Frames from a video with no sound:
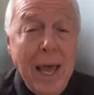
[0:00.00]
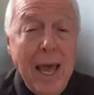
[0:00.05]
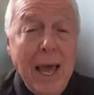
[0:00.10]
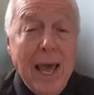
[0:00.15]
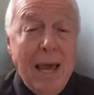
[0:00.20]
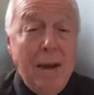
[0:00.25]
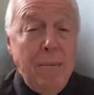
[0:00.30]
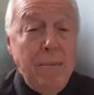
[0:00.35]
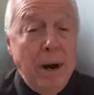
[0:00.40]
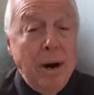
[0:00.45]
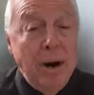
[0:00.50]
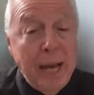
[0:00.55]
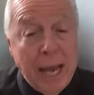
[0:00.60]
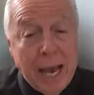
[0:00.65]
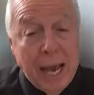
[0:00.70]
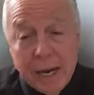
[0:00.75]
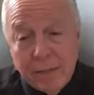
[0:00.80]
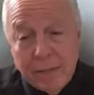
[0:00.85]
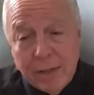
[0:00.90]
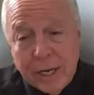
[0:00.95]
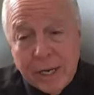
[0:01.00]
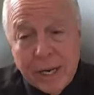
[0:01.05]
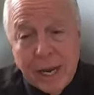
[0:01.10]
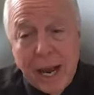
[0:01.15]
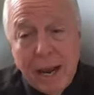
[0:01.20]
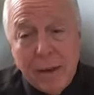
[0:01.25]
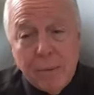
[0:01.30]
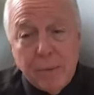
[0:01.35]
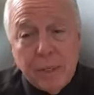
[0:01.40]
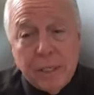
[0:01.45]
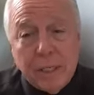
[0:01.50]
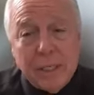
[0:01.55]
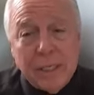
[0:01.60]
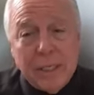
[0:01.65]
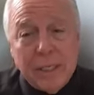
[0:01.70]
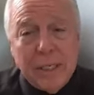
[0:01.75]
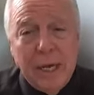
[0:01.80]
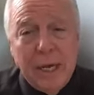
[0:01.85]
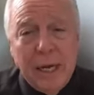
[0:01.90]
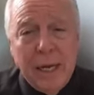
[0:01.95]
And Marianne at the time
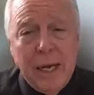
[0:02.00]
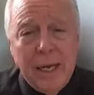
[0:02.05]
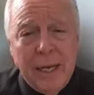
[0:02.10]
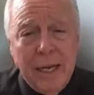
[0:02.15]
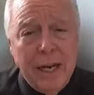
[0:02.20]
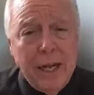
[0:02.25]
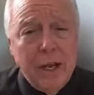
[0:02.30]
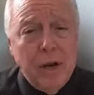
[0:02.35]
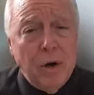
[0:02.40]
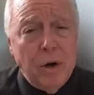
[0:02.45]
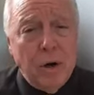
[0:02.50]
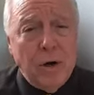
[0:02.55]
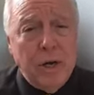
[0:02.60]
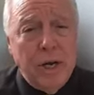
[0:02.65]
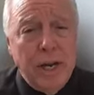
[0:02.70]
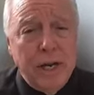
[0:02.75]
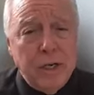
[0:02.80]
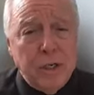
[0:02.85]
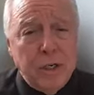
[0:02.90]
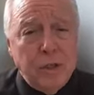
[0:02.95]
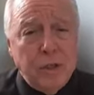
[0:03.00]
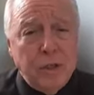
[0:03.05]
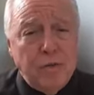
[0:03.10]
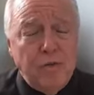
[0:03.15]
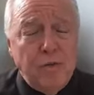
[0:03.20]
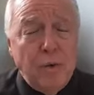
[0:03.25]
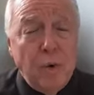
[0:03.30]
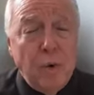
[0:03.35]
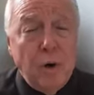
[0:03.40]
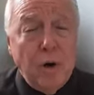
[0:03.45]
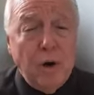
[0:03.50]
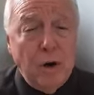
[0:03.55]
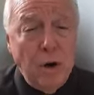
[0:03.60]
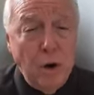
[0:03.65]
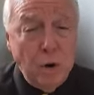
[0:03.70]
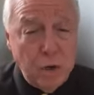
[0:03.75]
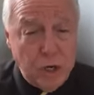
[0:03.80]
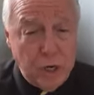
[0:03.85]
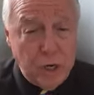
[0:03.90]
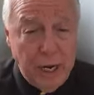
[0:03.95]
was getting her credentials for
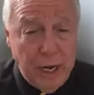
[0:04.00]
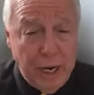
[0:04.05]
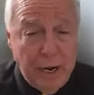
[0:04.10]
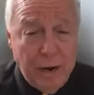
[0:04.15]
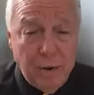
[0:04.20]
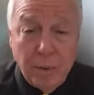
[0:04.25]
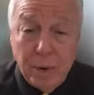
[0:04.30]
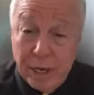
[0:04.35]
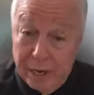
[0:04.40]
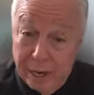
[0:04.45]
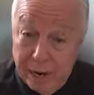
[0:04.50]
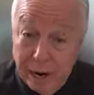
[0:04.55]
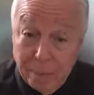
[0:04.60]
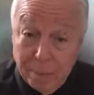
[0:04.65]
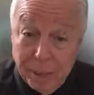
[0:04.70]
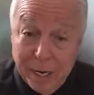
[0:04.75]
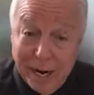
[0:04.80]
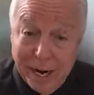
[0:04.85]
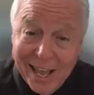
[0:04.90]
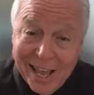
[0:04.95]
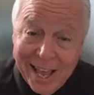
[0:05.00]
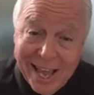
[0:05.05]
coaching in retirement.